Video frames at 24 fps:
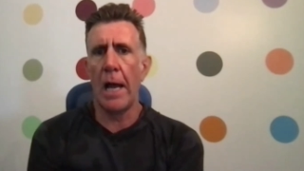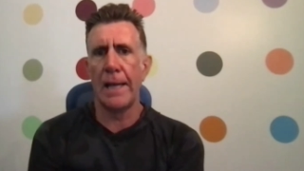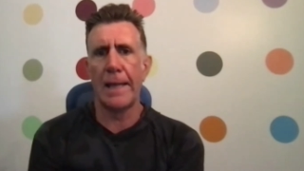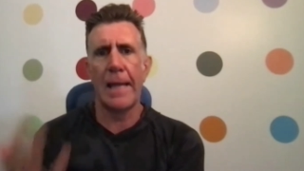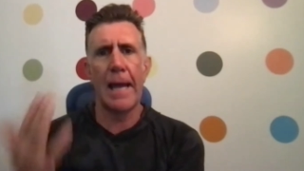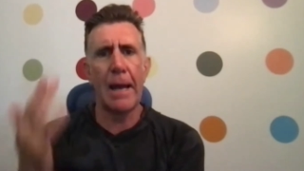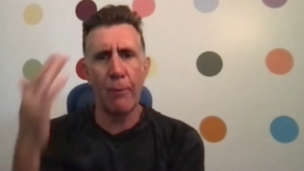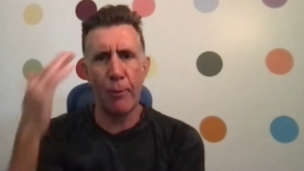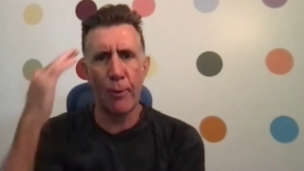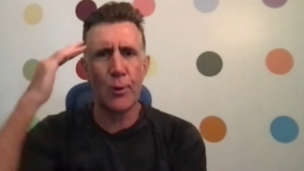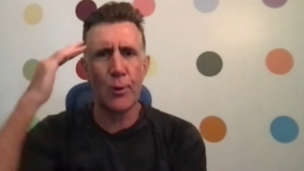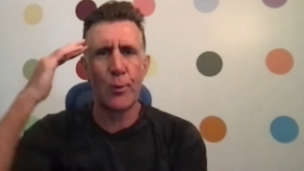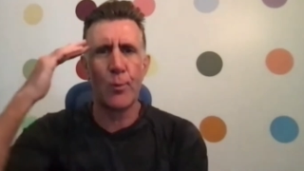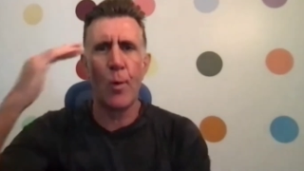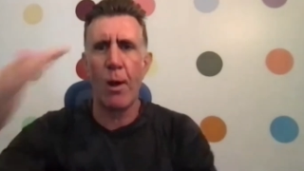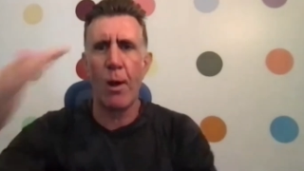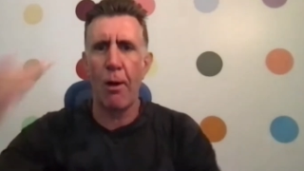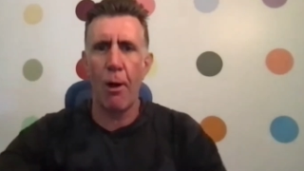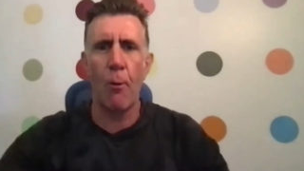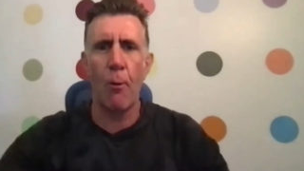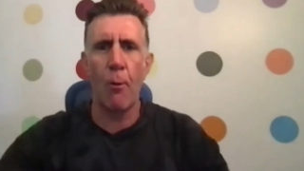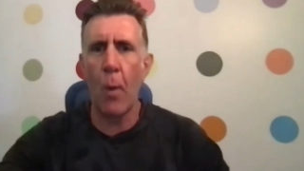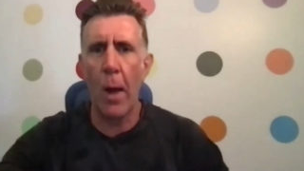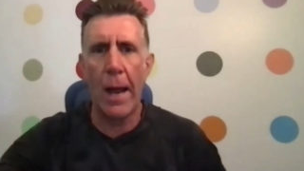That was where
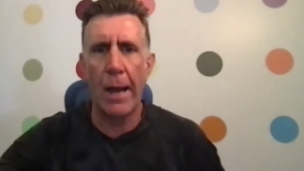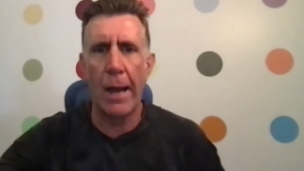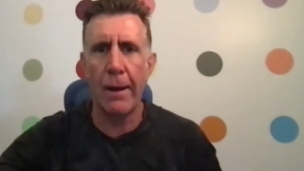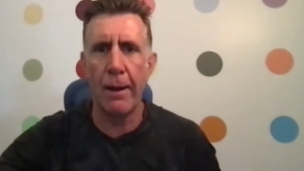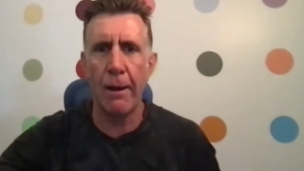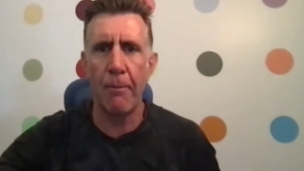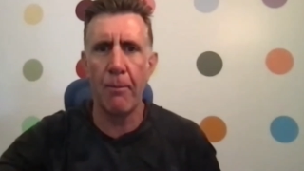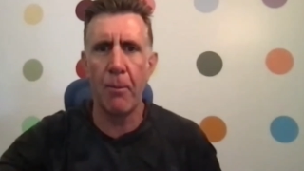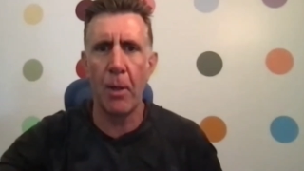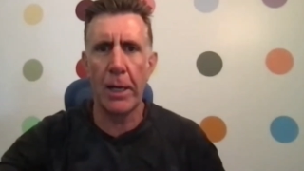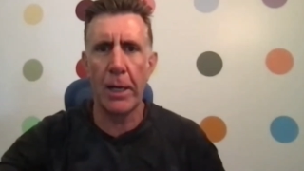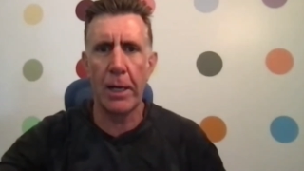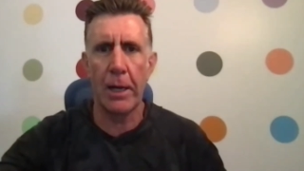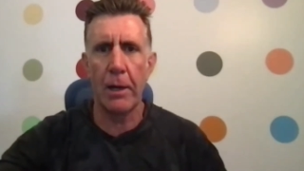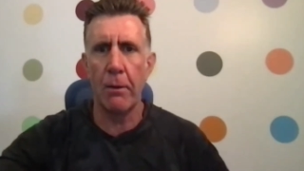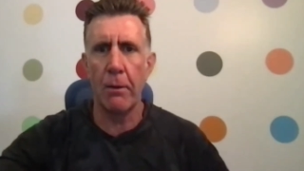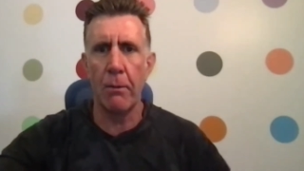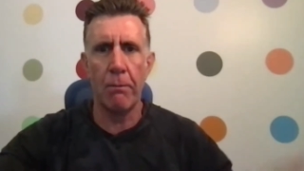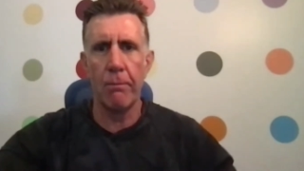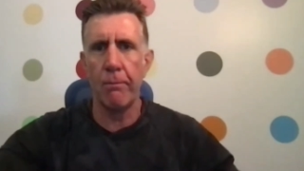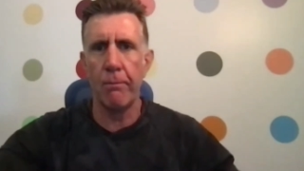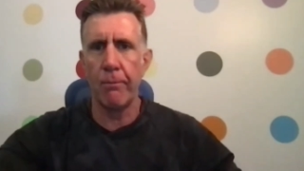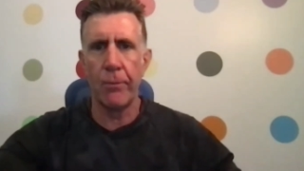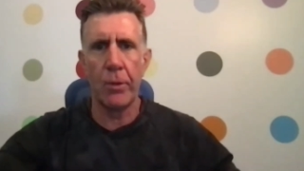I went. I'm like, I
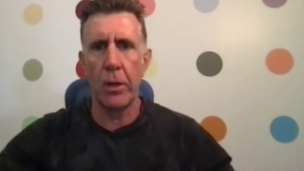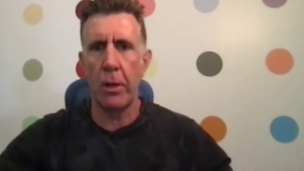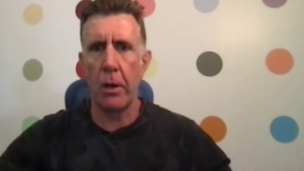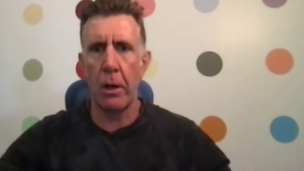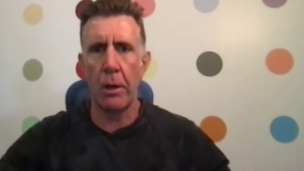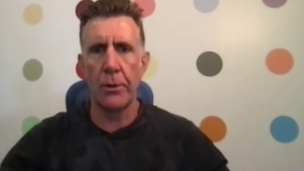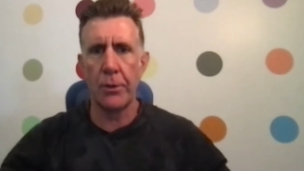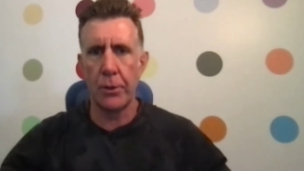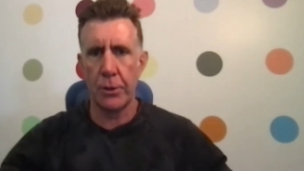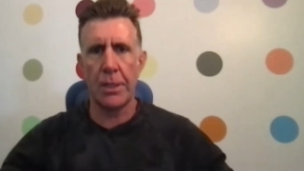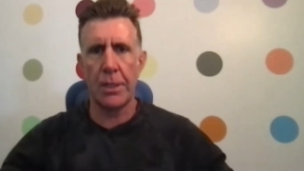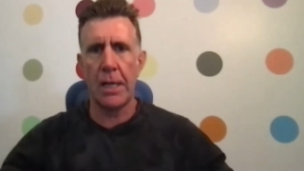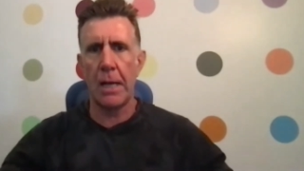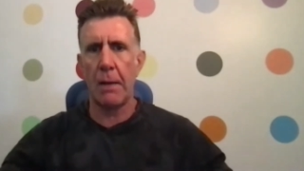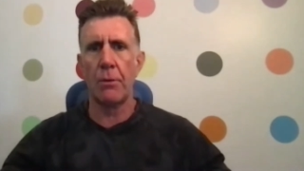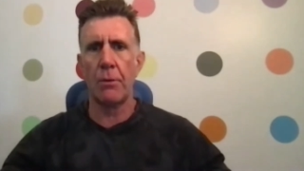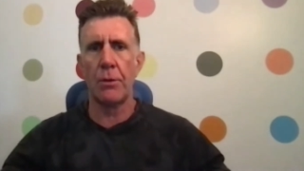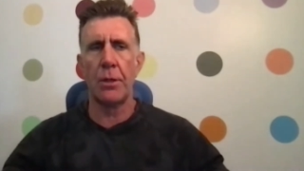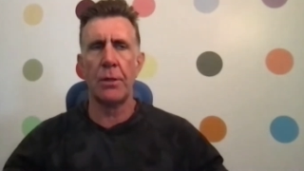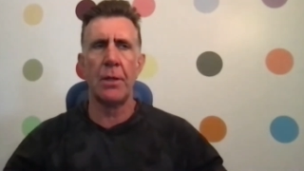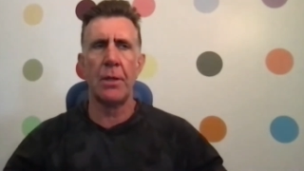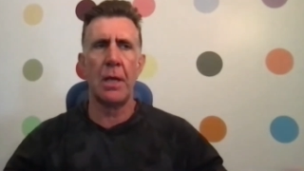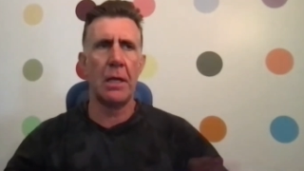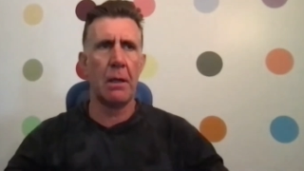don't, you know, just that was,
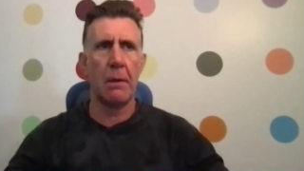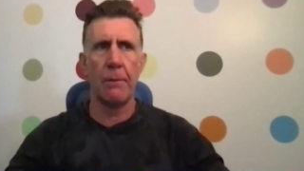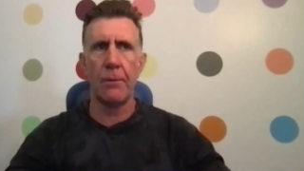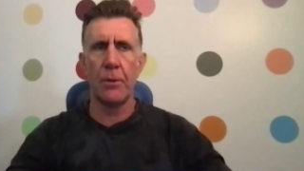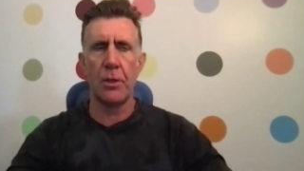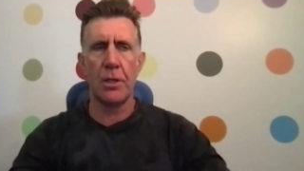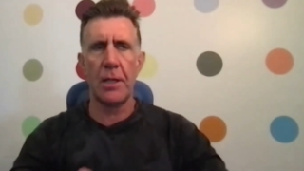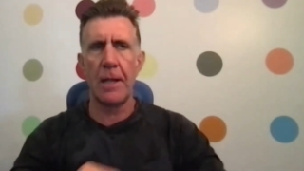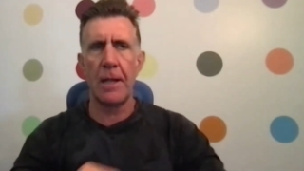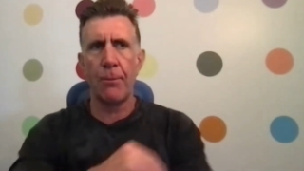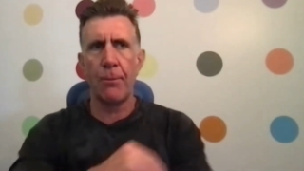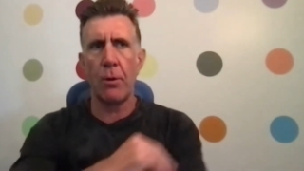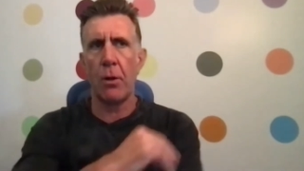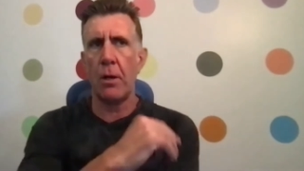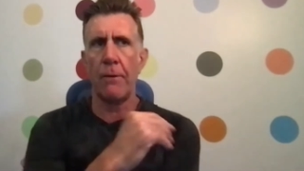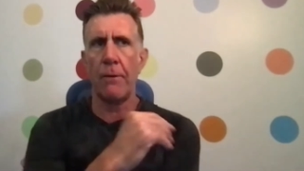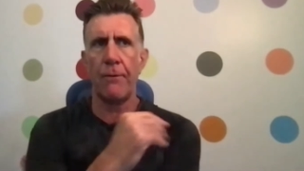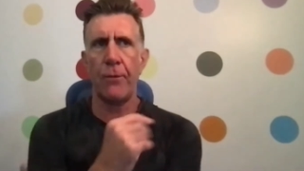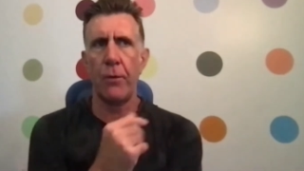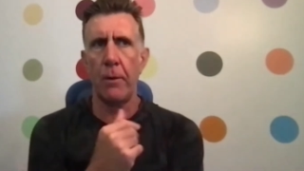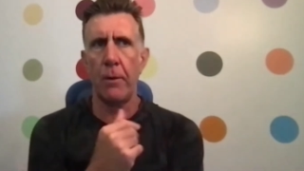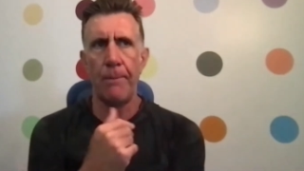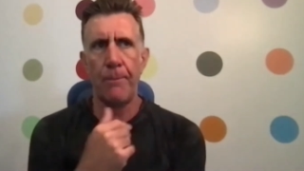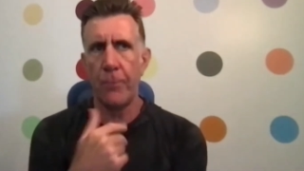and then I slept on it
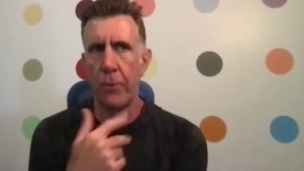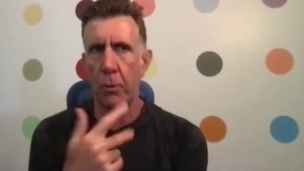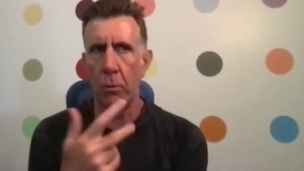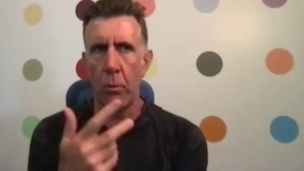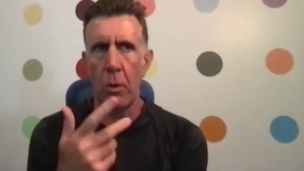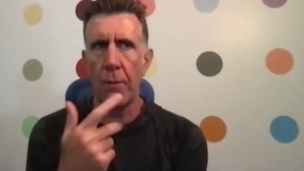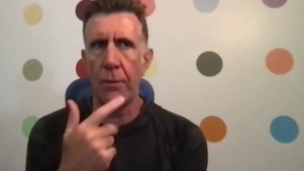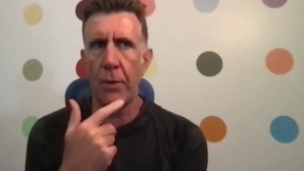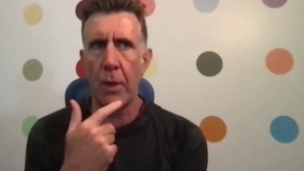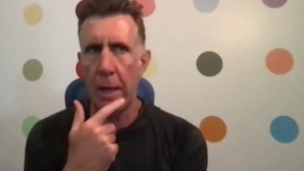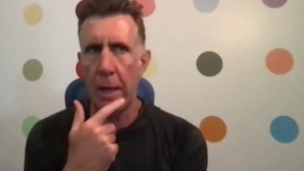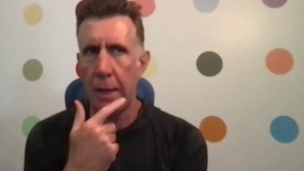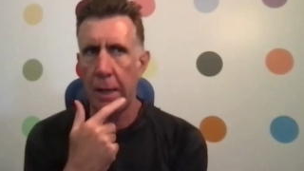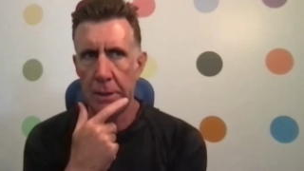for one night.